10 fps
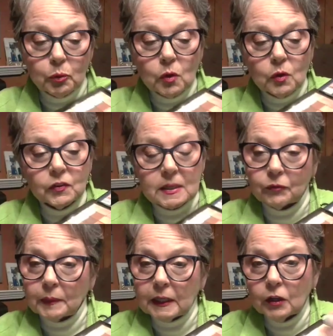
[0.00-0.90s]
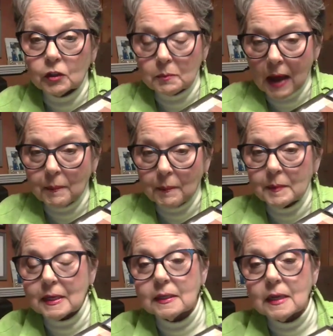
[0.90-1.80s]
pull some from here to pop them
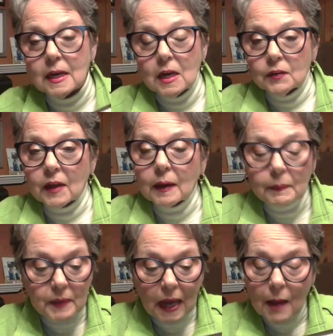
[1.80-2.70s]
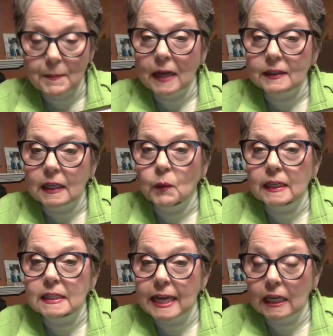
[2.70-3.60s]
in the compact that I
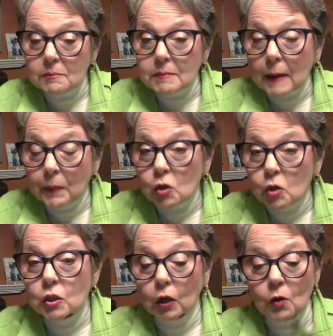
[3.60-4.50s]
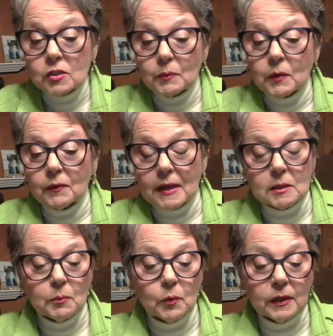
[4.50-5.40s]
want to take in my purse to go somewhere. That's
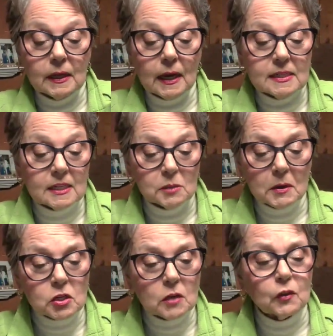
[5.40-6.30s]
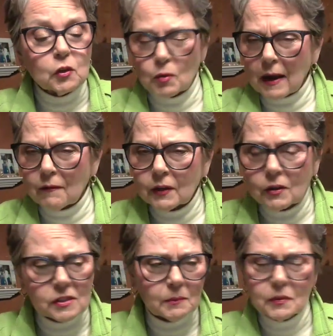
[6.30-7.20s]
a brilliant idea, especially if you're traveling
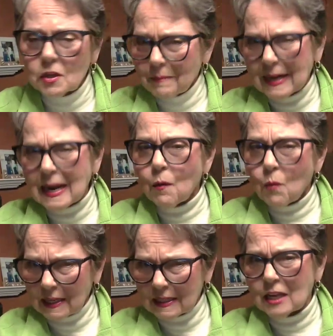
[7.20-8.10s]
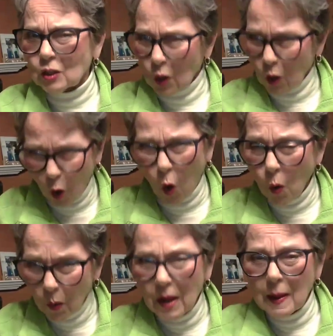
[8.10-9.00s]
or something. You might not want to take the
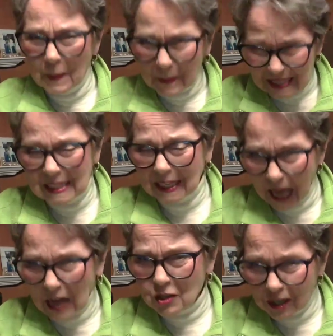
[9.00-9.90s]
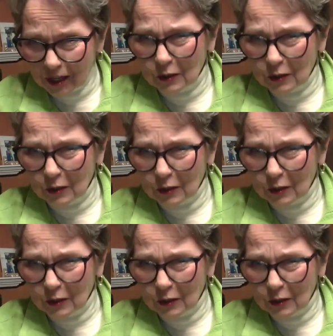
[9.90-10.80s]
whole mess of eyeshadows with
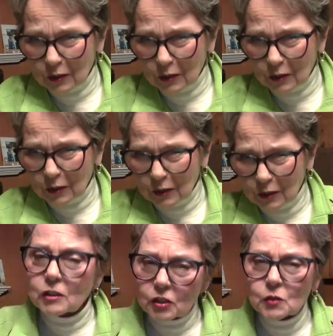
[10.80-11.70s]
you. You might just